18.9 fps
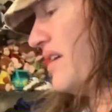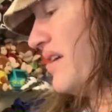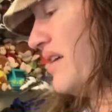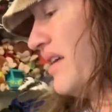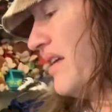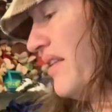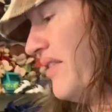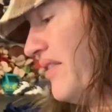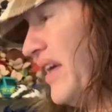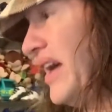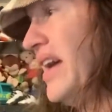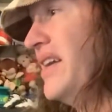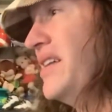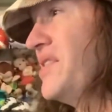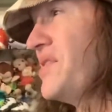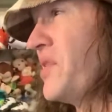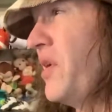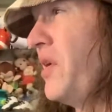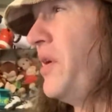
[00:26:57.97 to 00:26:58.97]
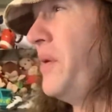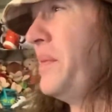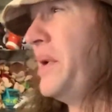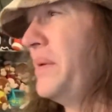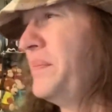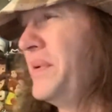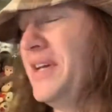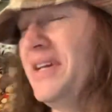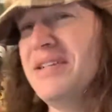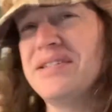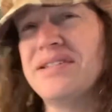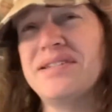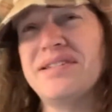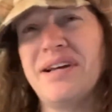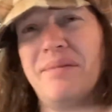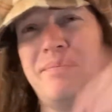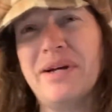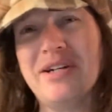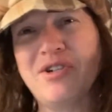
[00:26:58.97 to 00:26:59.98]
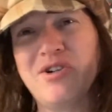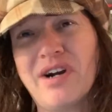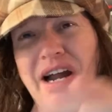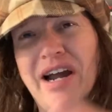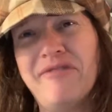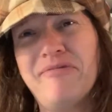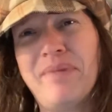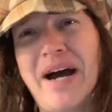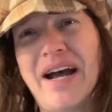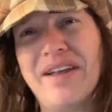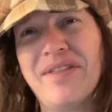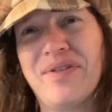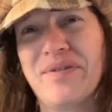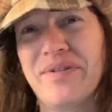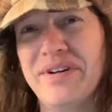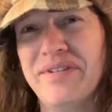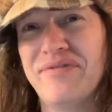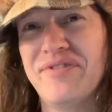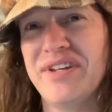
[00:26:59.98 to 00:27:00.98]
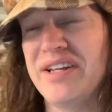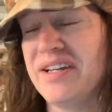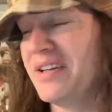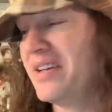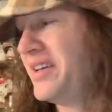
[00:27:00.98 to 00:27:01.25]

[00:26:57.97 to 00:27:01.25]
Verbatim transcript: That is all my pieces on my drive-by thrifting.